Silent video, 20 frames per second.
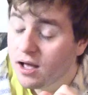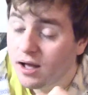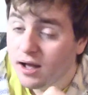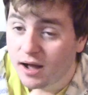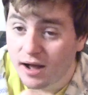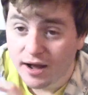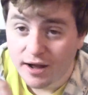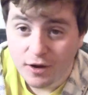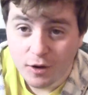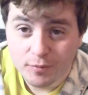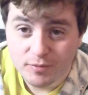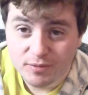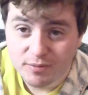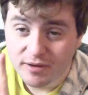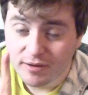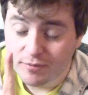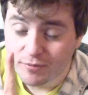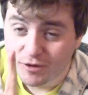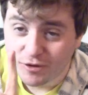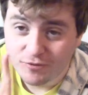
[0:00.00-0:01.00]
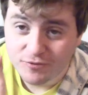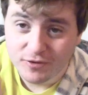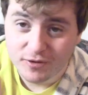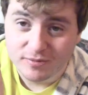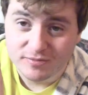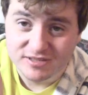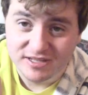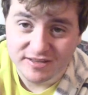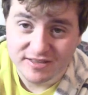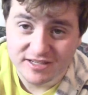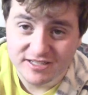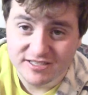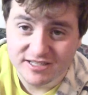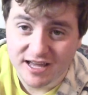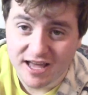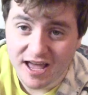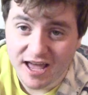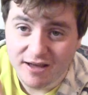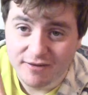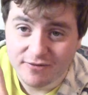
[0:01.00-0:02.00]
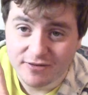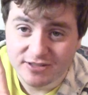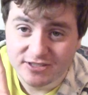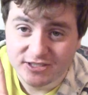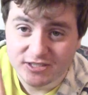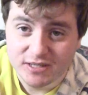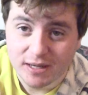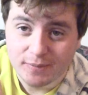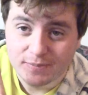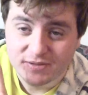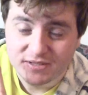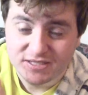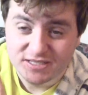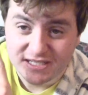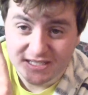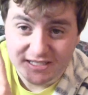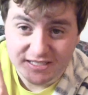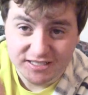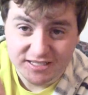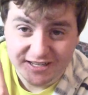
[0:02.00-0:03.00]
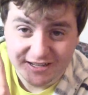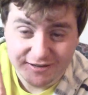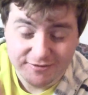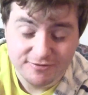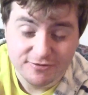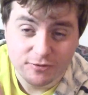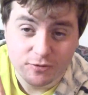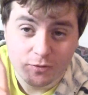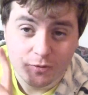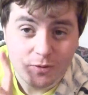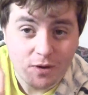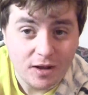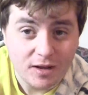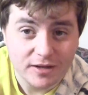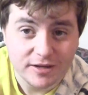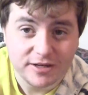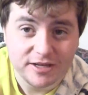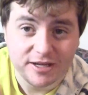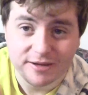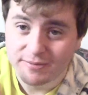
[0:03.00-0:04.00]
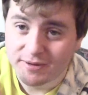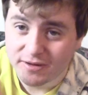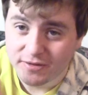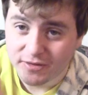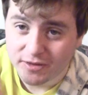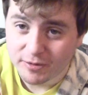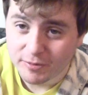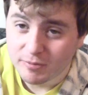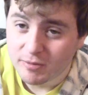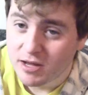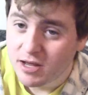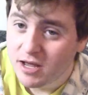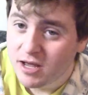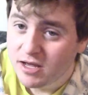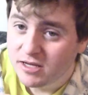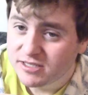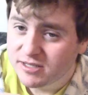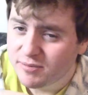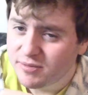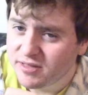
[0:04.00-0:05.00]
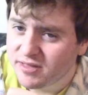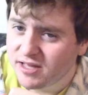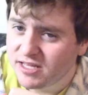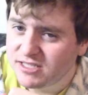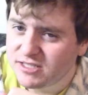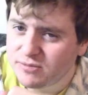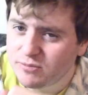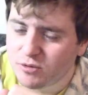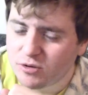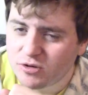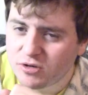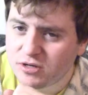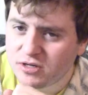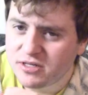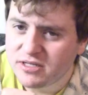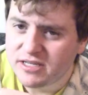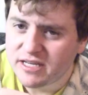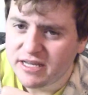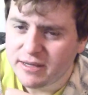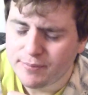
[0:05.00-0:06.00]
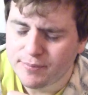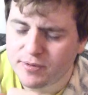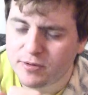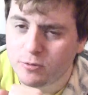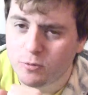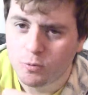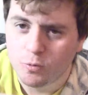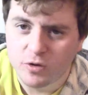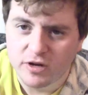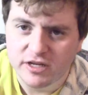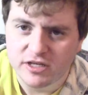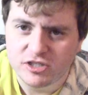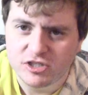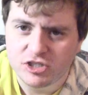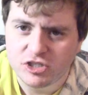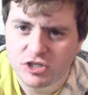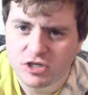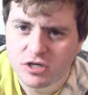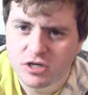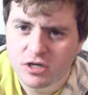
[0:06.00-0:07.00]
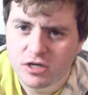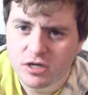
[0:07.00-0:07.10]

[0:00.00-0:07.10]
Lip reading: I hope to make more films like this that have a substantive quality about them. Something that's more deep and rich